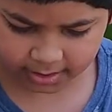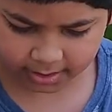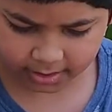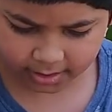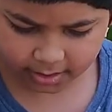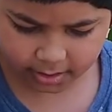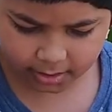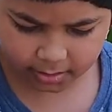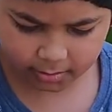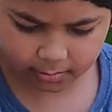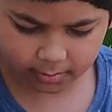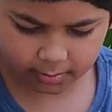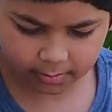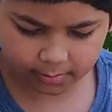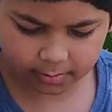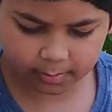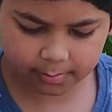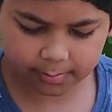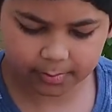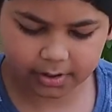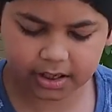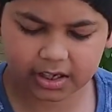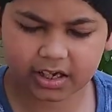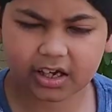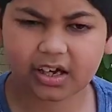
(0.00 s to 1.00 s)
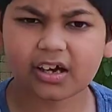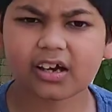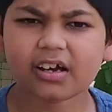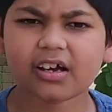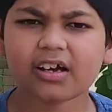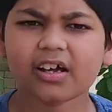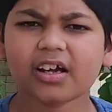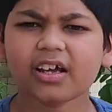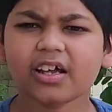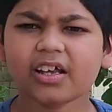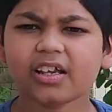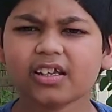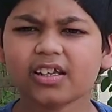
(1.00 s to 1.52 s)
Now we will make
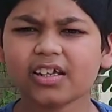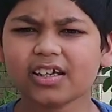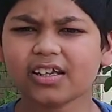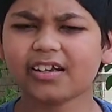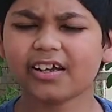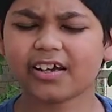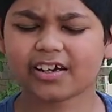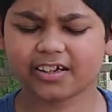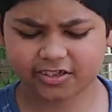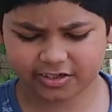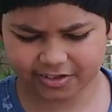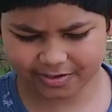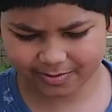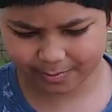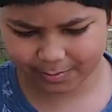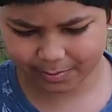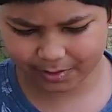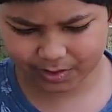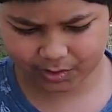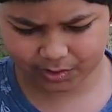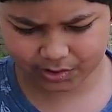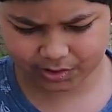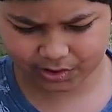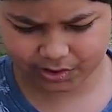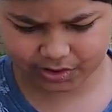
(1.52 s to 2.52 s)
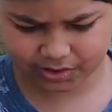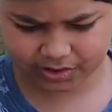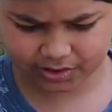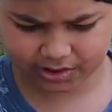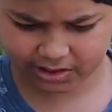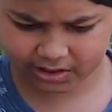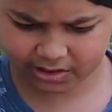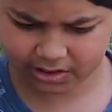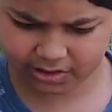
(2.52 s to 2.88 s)
the electric boosters.